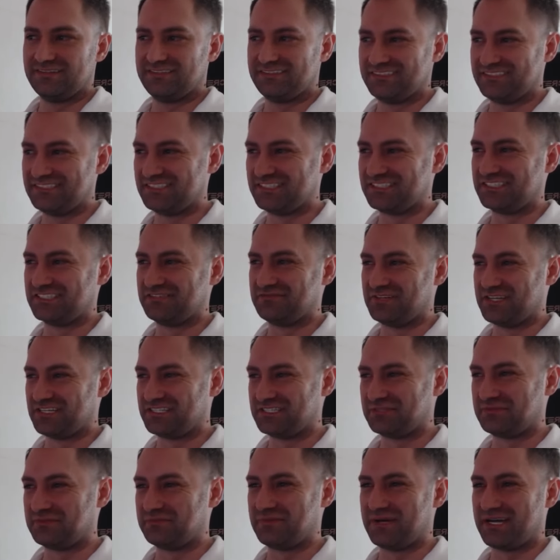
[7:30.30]
So you're gonna mess
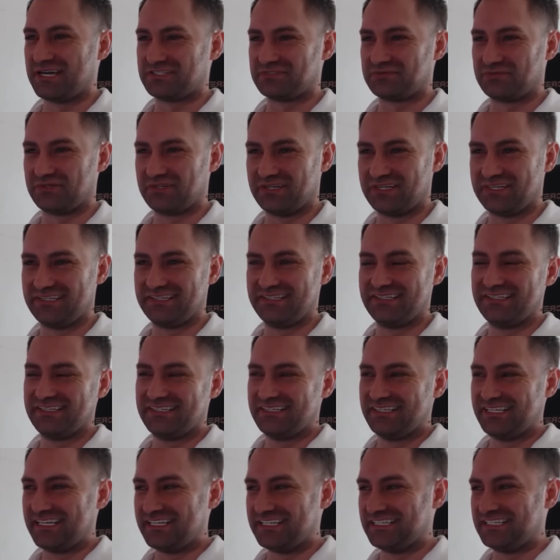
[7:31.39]
up the password,
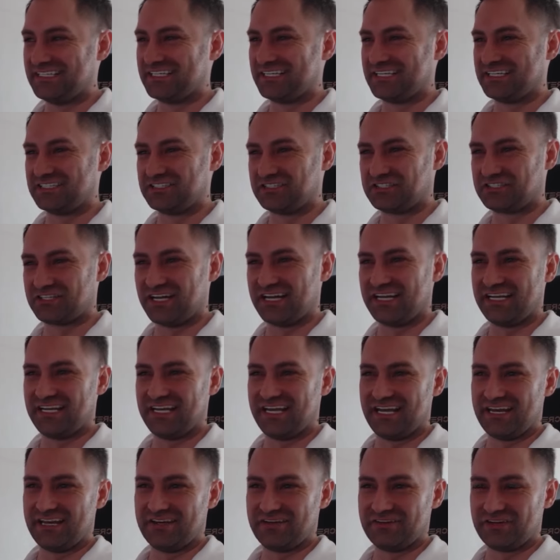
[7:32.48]
and then I guess I'll try it
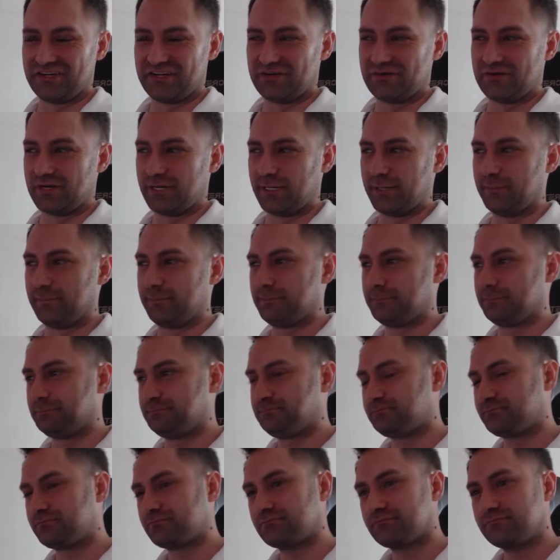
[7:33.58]
again and he'll get it right.
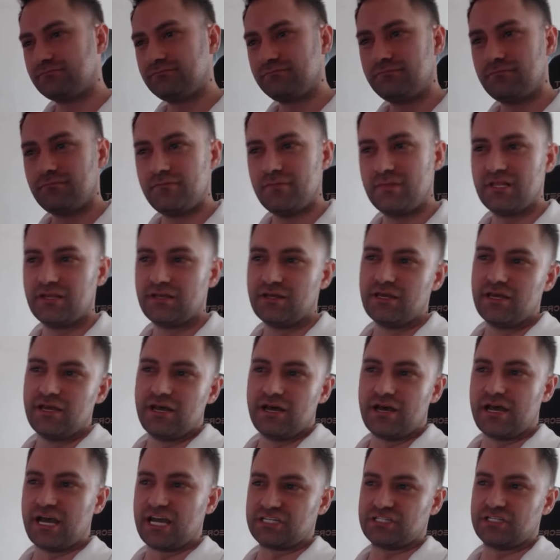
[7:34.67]

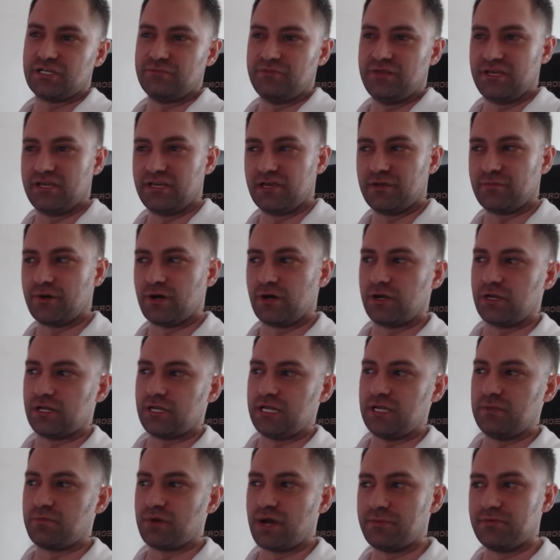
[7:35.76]
Actually, I'm thinking about it.
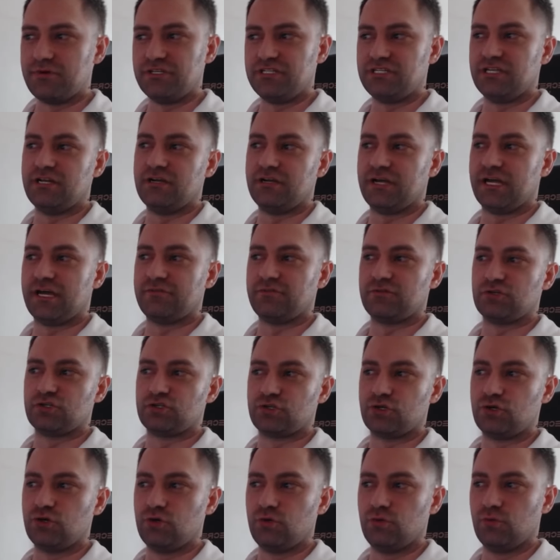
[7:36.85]
He probably didn't have
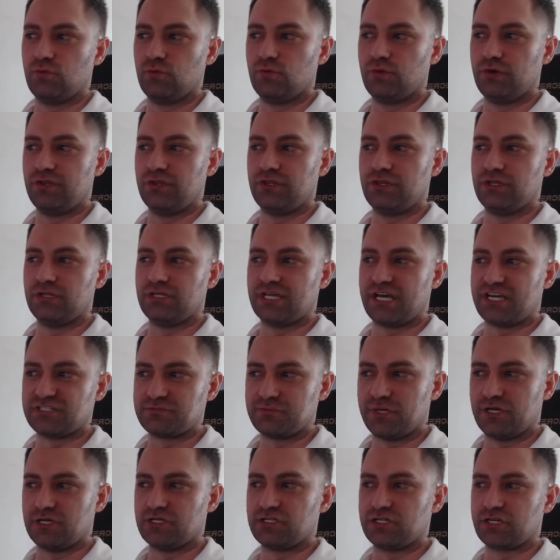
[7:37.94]
control when the task
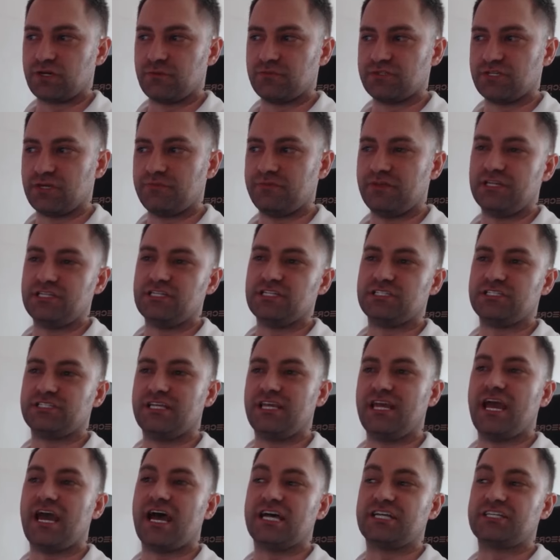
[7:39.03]
manager comes up. They just
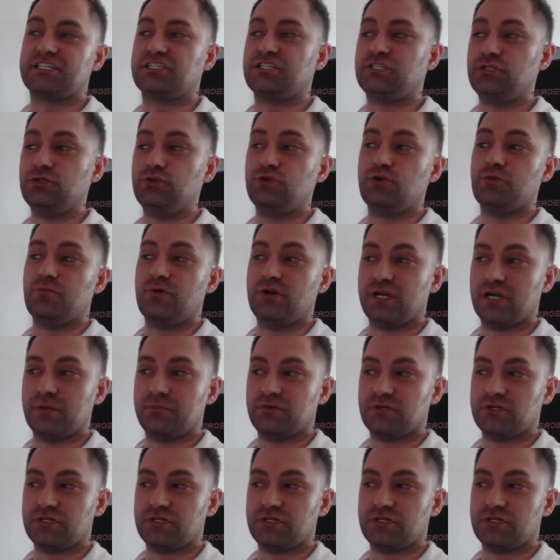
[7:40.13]
they ask you to bring up your